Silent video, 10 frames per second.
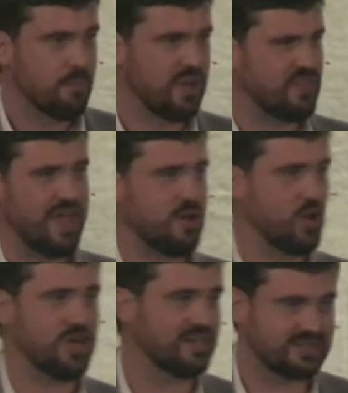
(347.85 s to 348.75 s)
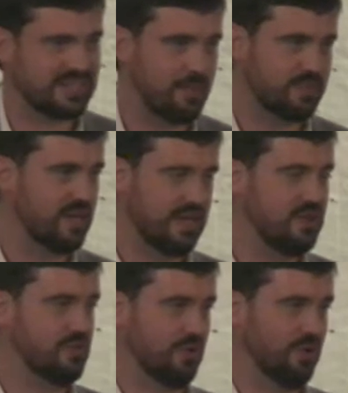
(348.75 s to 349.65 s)
but they couldn't accept it
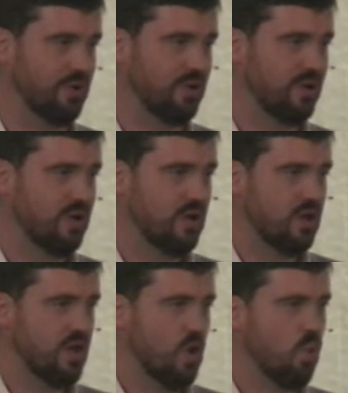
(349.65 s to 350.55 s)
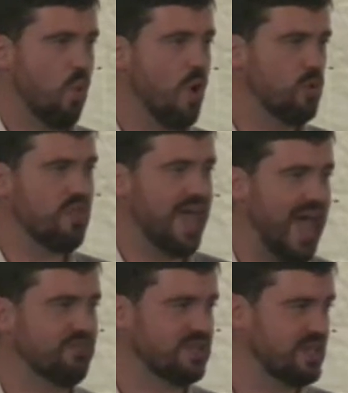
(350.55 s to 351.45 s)
either. What would they
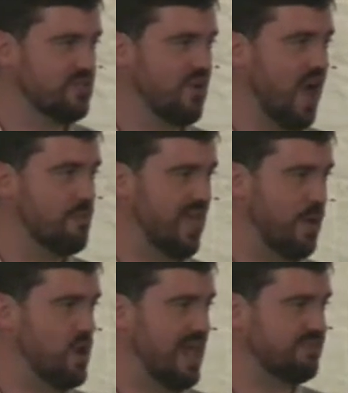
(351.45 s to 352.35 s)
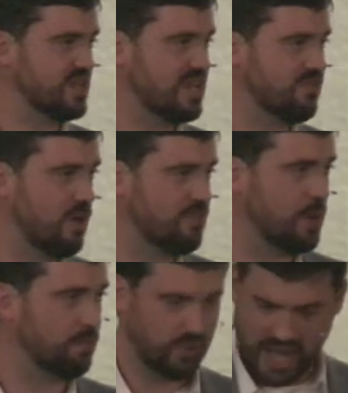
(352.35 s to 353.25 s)
have to give up? They would have to give up
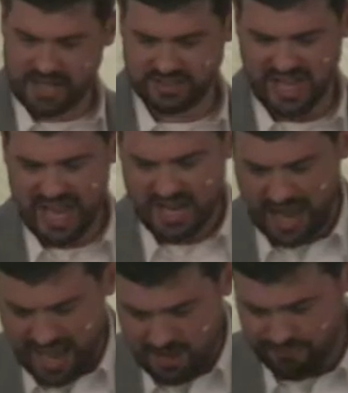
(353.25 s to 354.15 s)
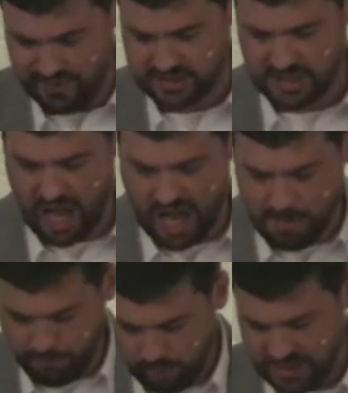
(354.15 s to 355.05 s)
their place. Caiaphas, the
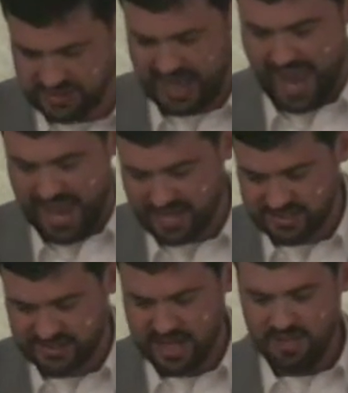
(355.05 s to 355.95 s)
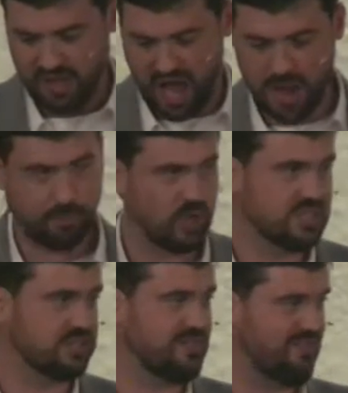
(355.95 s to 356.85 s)
high priest, Annas, the high
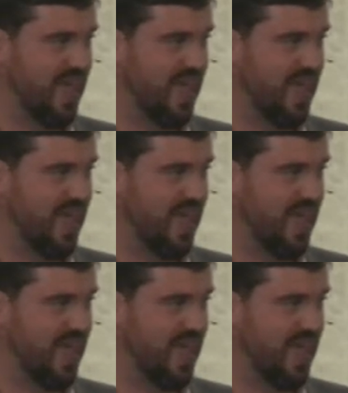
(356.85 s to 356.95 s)
priestly